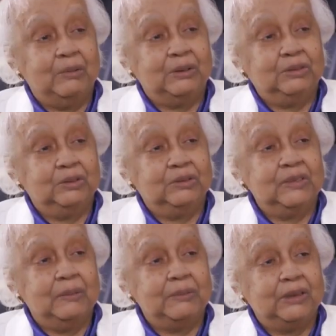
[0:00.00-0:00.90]
I went through
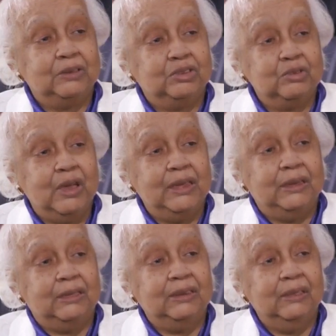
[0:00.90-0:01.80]
some of the
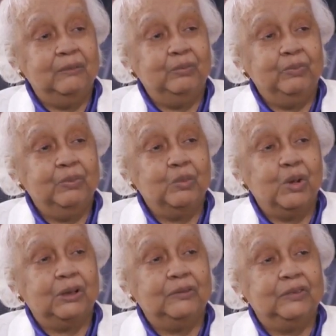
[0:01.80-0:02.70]
training.
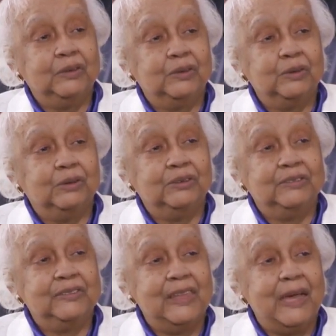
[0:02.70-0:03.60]
One of the
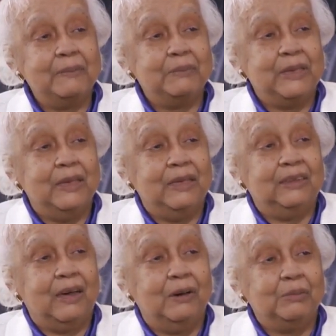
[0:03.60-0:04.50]
girls slapped me
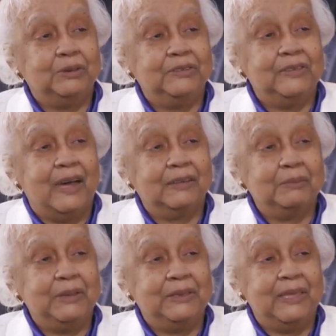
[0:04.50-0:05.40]
and almost
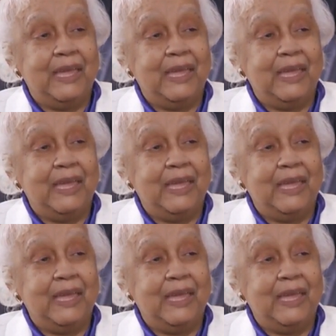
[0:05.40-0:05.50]
knocked me